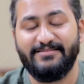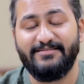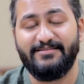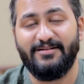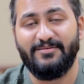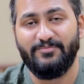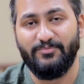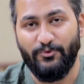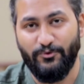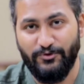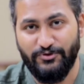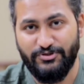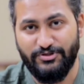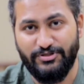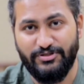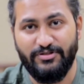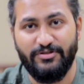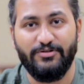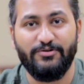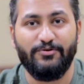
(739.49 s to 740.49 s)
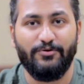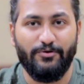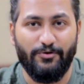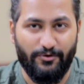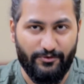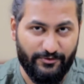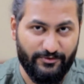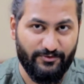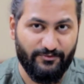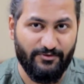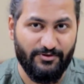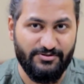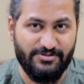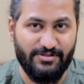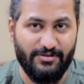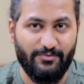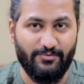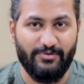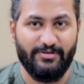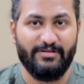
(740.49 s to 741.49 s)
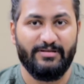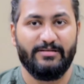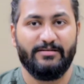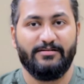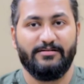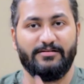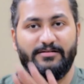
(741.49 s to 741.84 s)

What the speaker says: the most controversial one,